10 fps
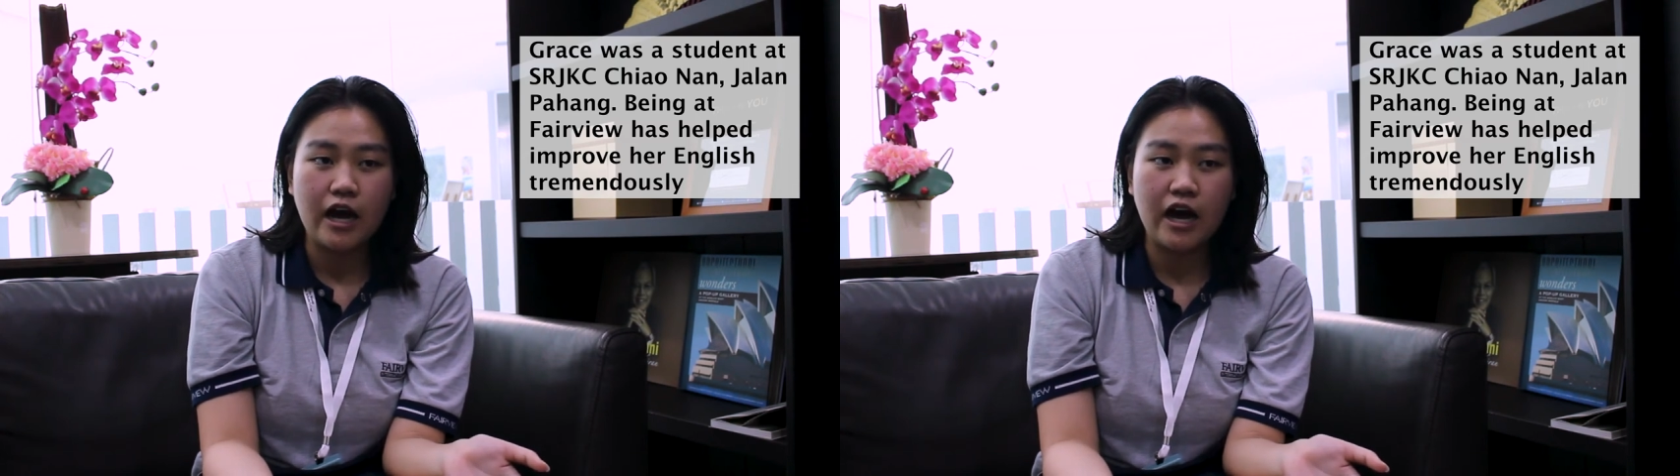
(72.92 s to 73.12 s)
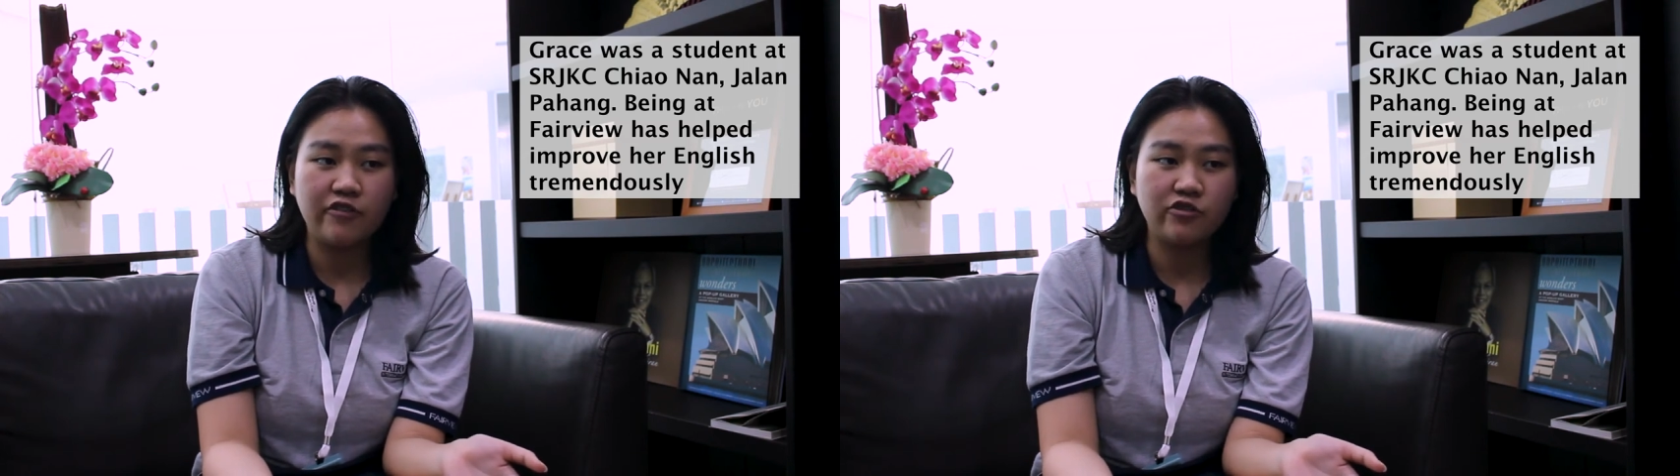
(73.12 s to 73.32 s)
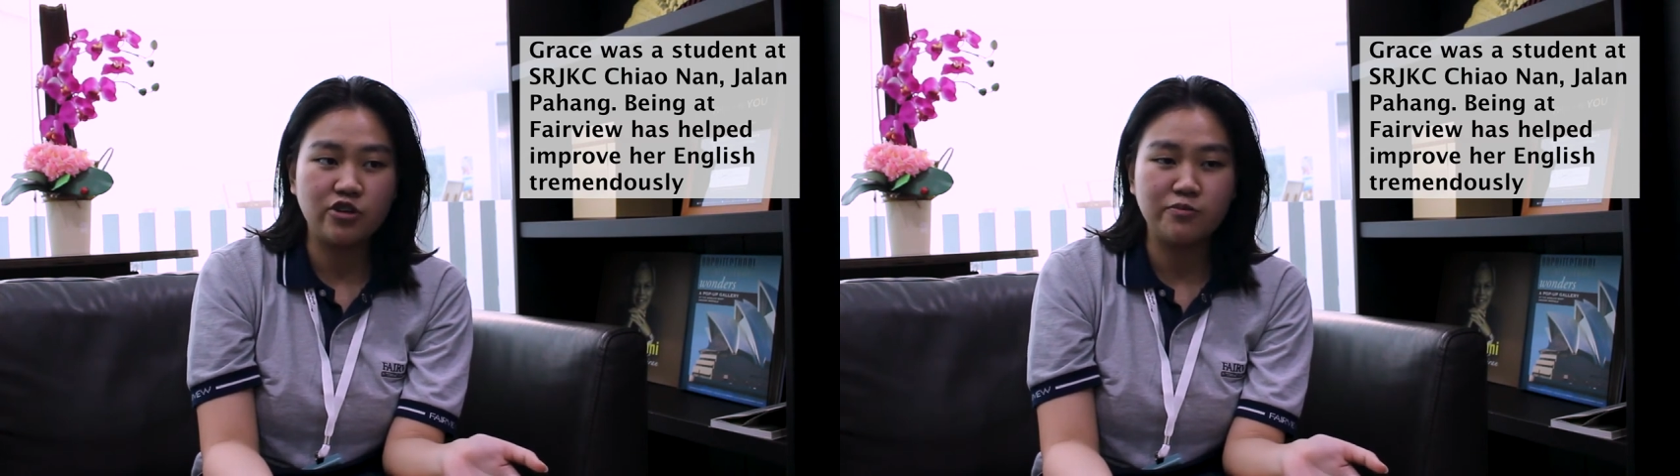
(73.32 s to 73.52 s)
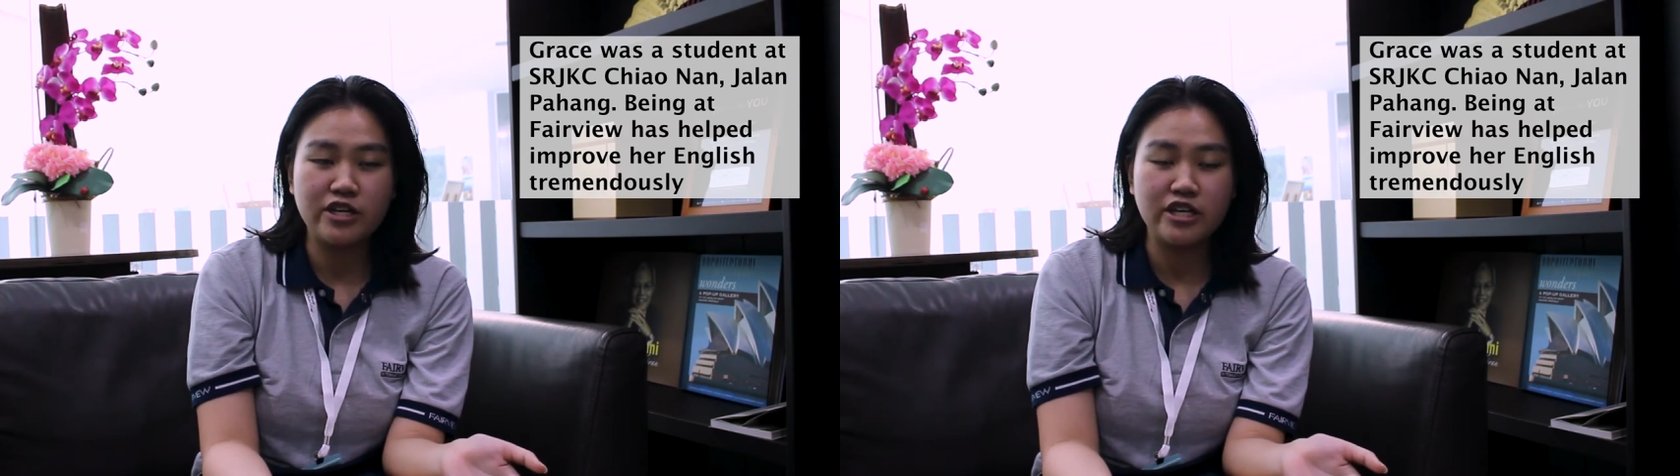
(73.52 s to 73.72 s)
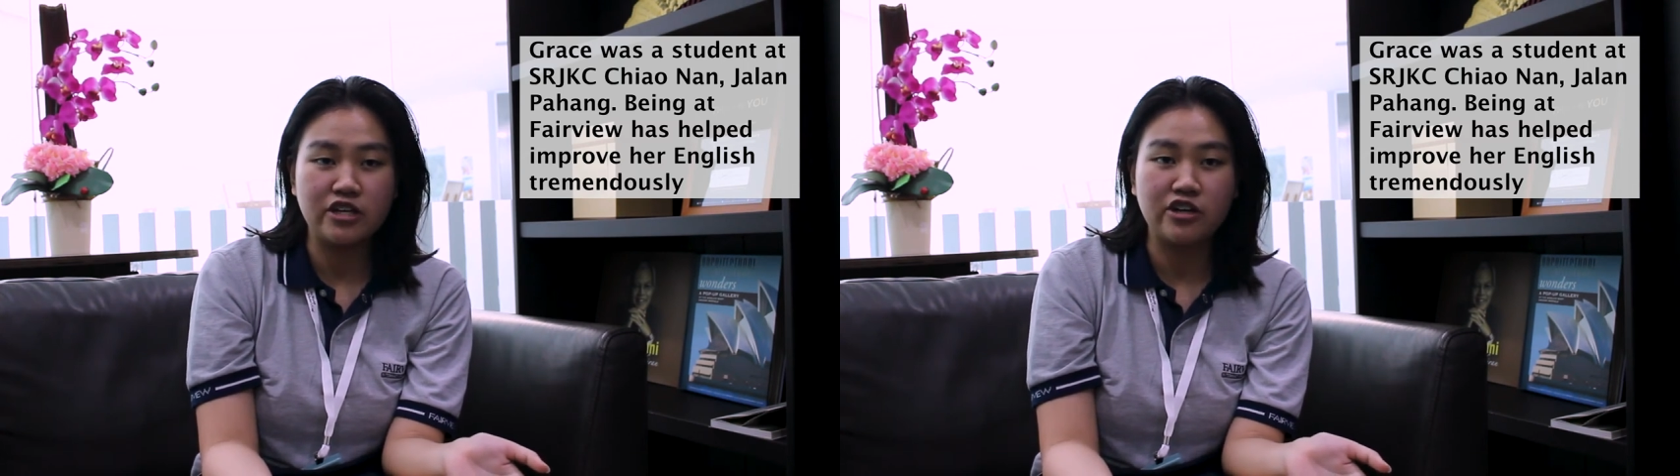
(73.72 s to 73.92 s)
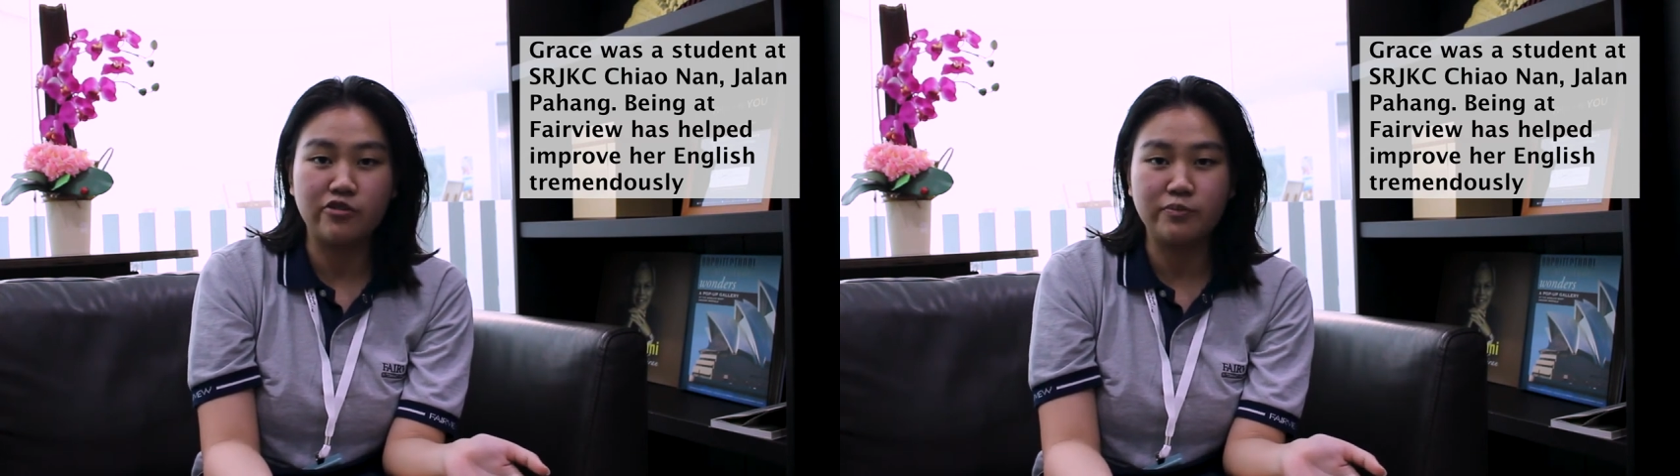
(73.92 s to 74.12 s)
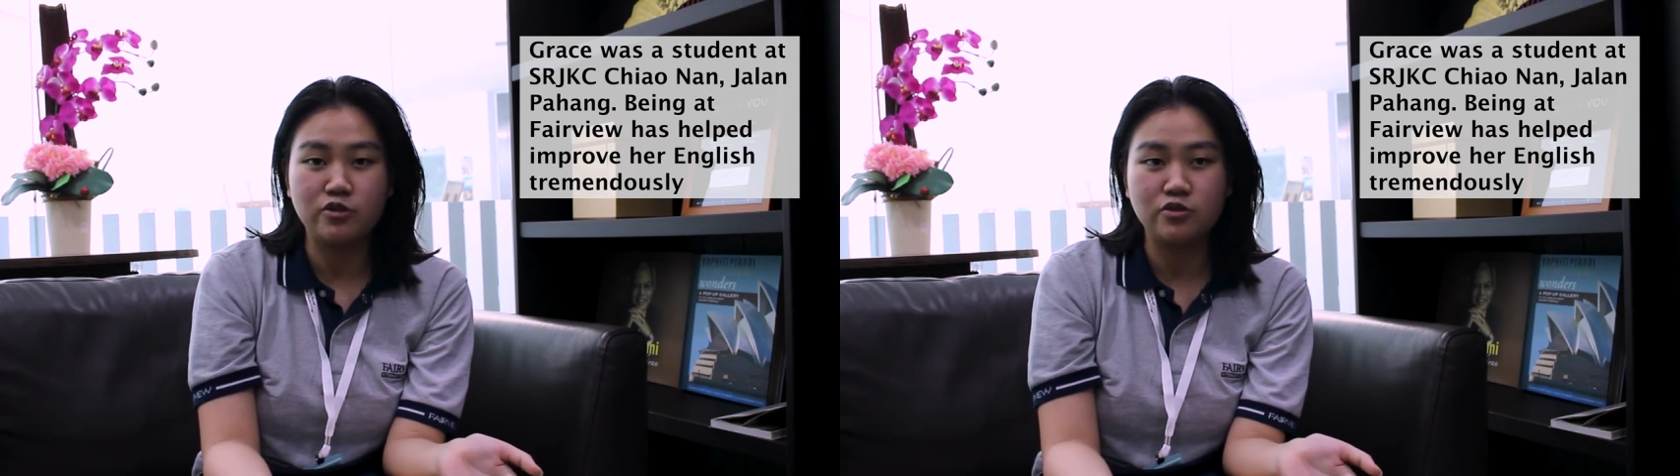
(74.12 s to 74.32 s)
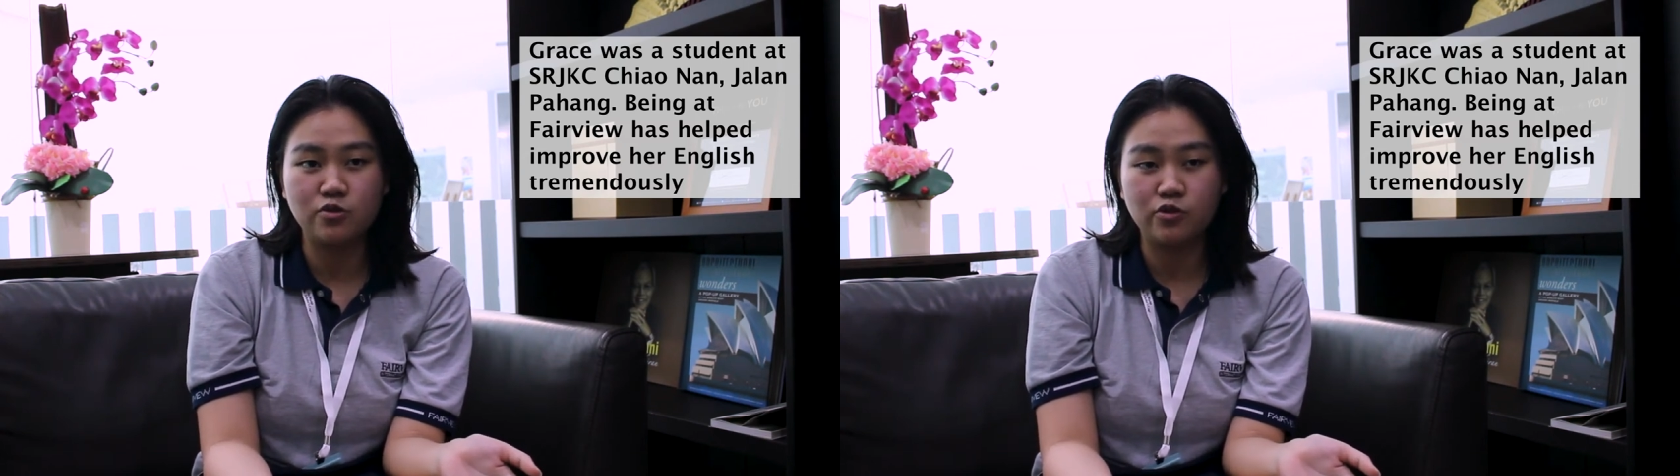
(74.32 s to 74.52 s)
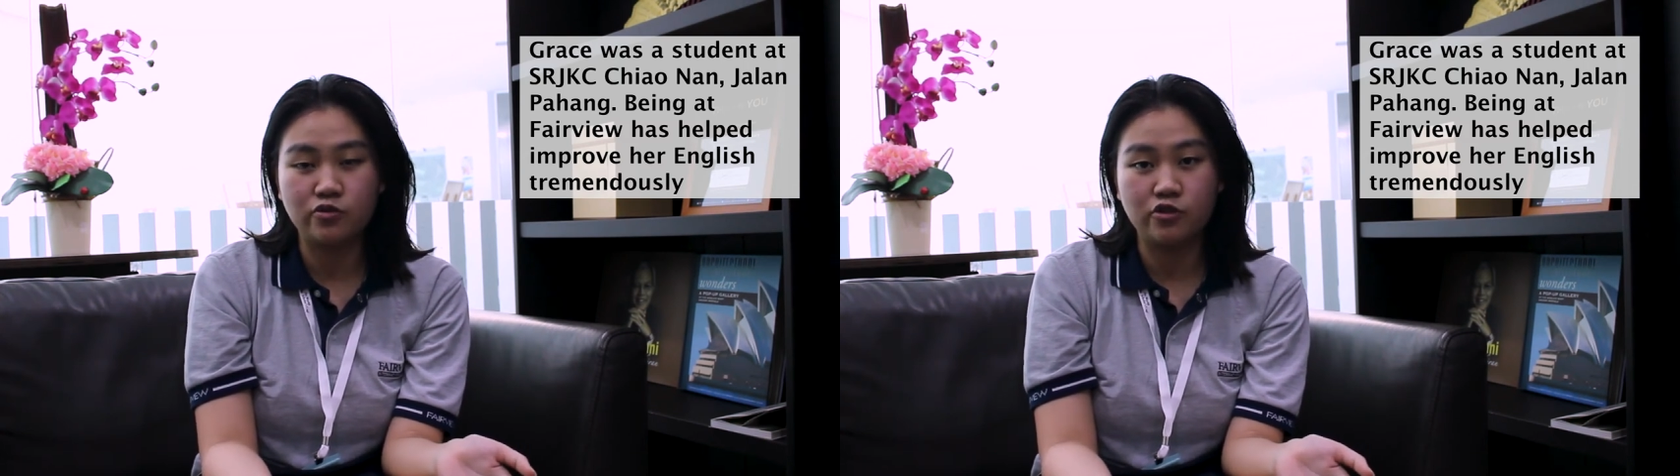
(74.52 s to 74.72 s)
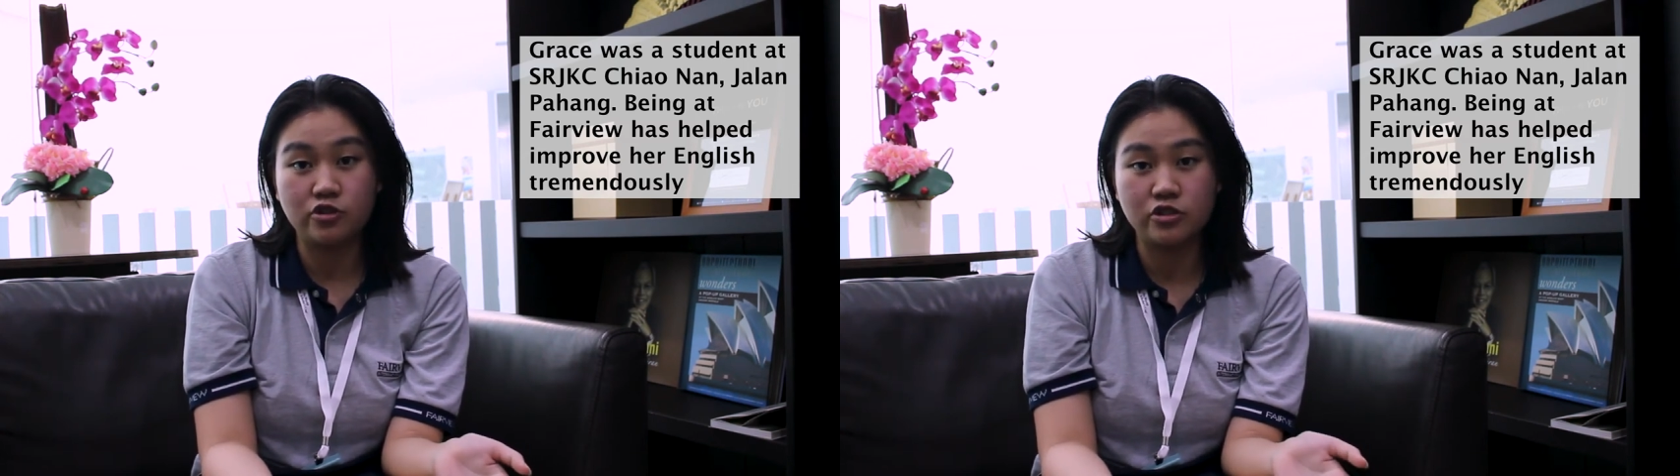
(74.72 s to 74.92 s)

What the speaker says: after being in government school for